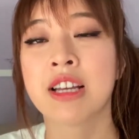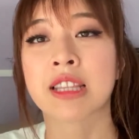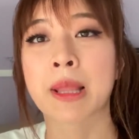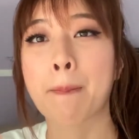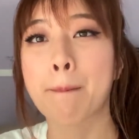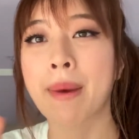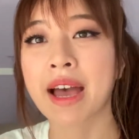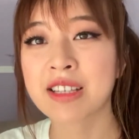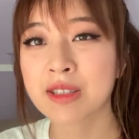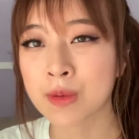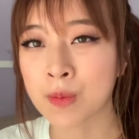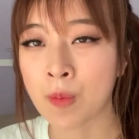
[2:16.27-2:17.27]
The
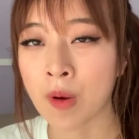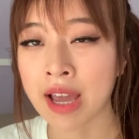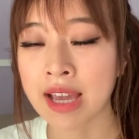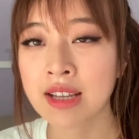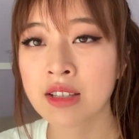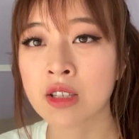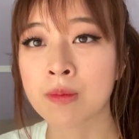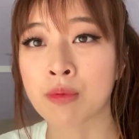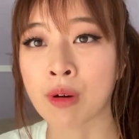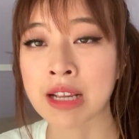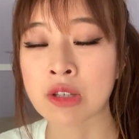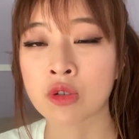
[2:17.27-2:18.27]
best way to
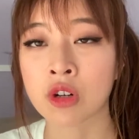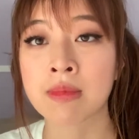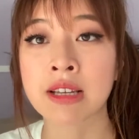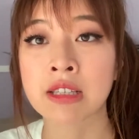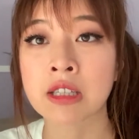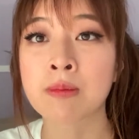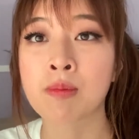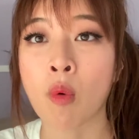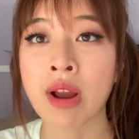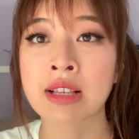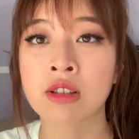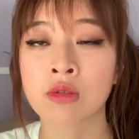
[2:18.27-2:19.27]
brainstorm is to
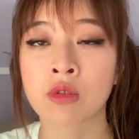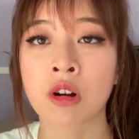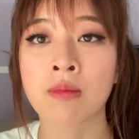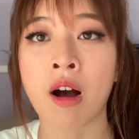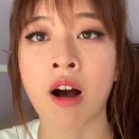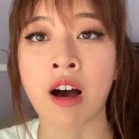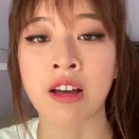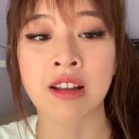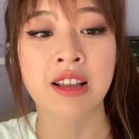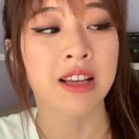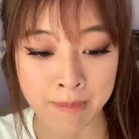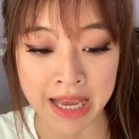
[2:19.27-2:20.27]
brainstorm on
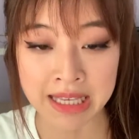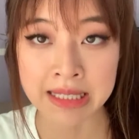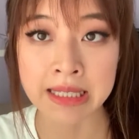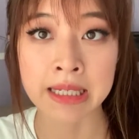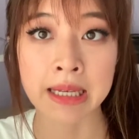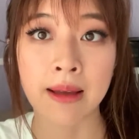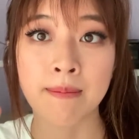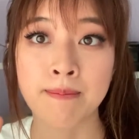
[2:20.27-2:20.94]
basic